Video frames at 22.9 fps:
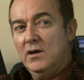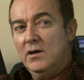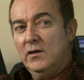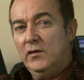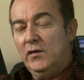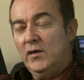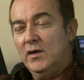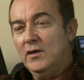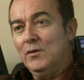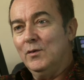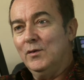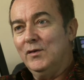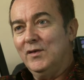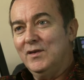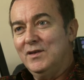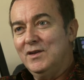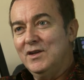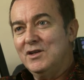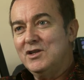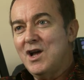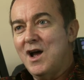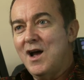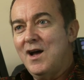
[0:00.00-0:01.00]
singles in
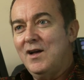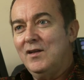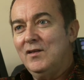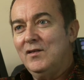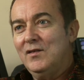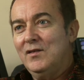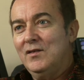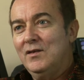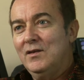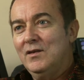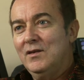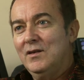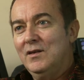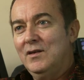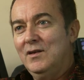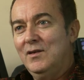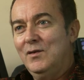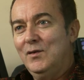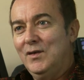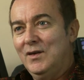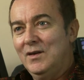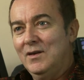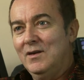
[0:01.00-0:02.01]
the charts in
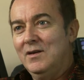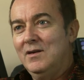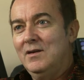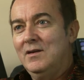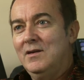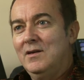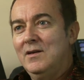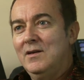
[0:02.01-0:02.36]
New Zealand.